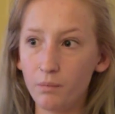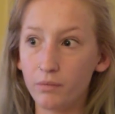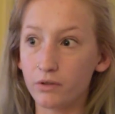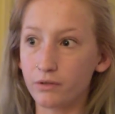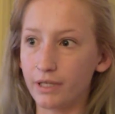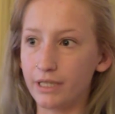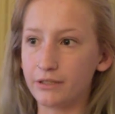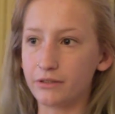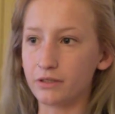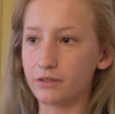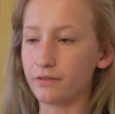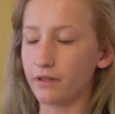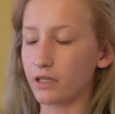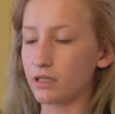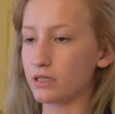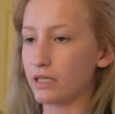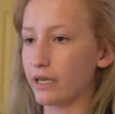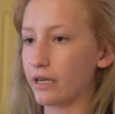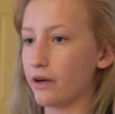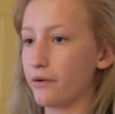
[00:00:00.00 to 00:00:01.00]
Reese is fucking
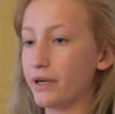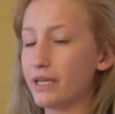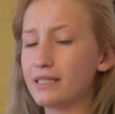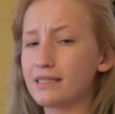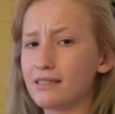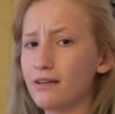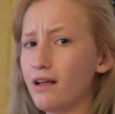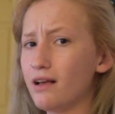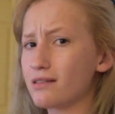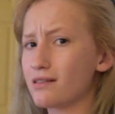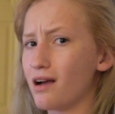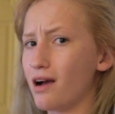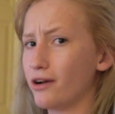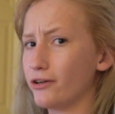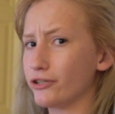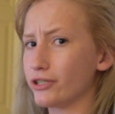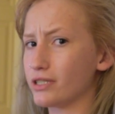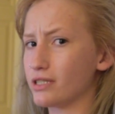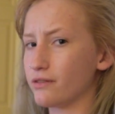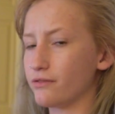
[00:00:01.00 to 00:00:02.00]
psycho. He still has
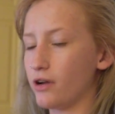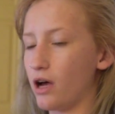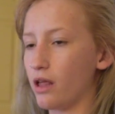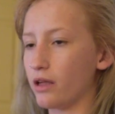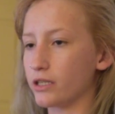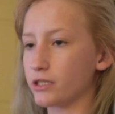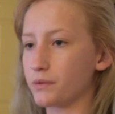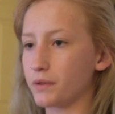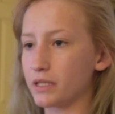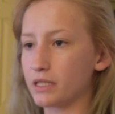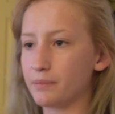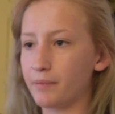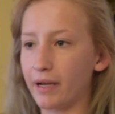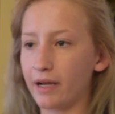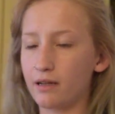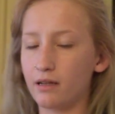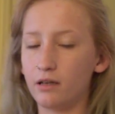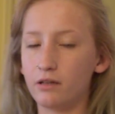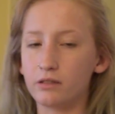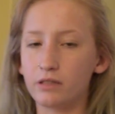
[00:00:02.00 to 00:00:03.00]
hundreds of dollars worth of my
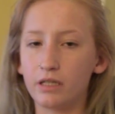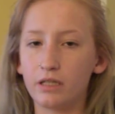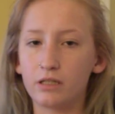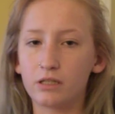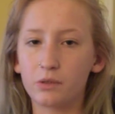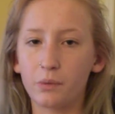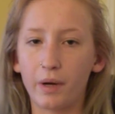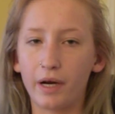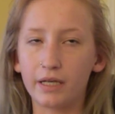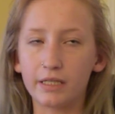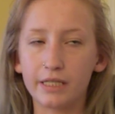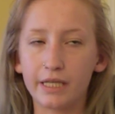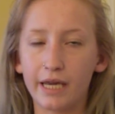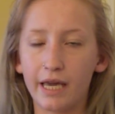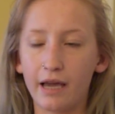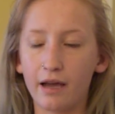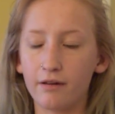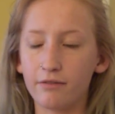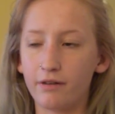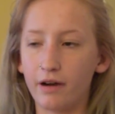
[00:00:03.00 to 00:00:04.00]
clothes, and he swears he
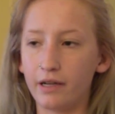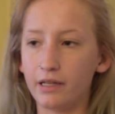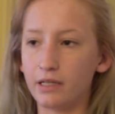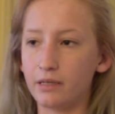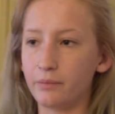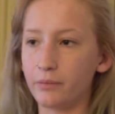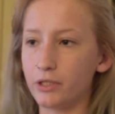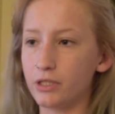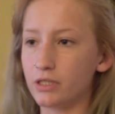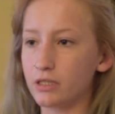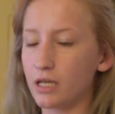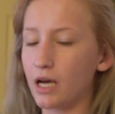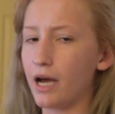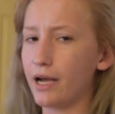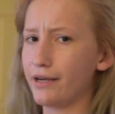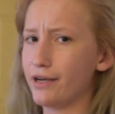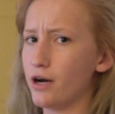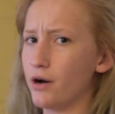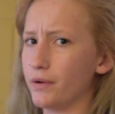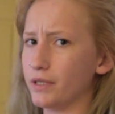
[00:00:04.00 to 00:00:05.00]
can't find them, which is, I
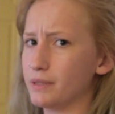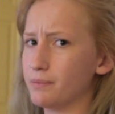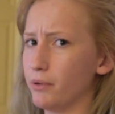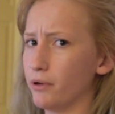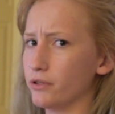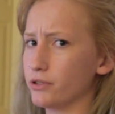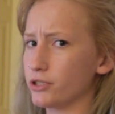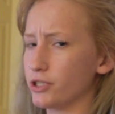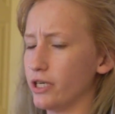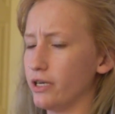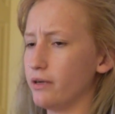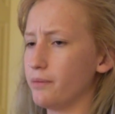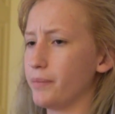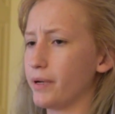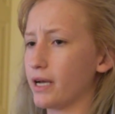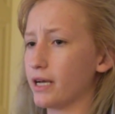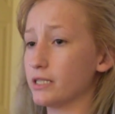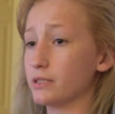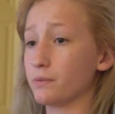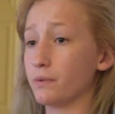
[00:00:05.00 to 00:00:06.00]
know it's bullshit,
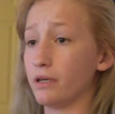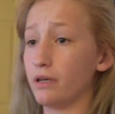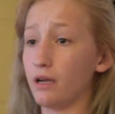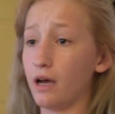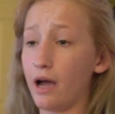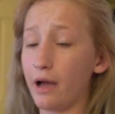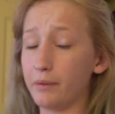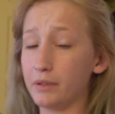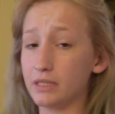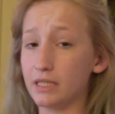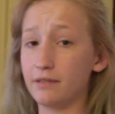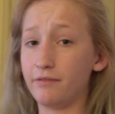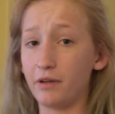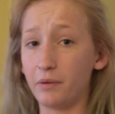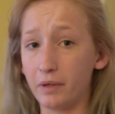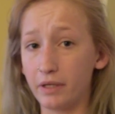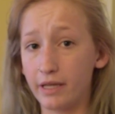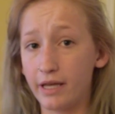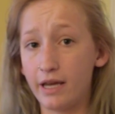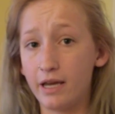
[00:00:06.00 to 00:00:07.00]
because when I was living
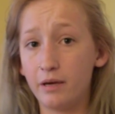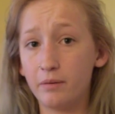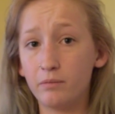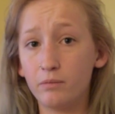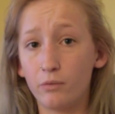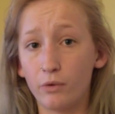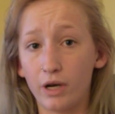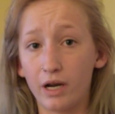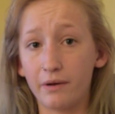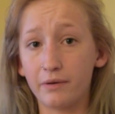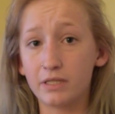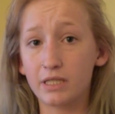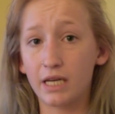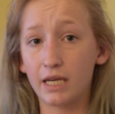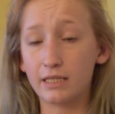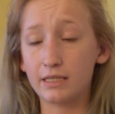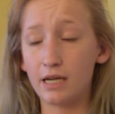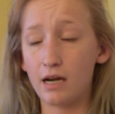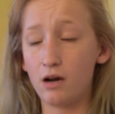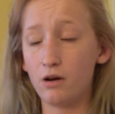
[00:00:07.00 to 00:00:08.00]
with him, when I was
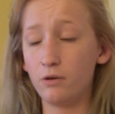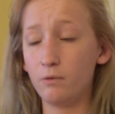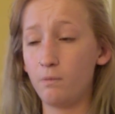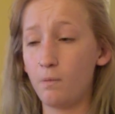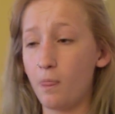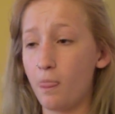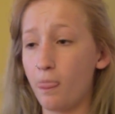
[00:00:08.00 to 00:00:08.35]
kicked out,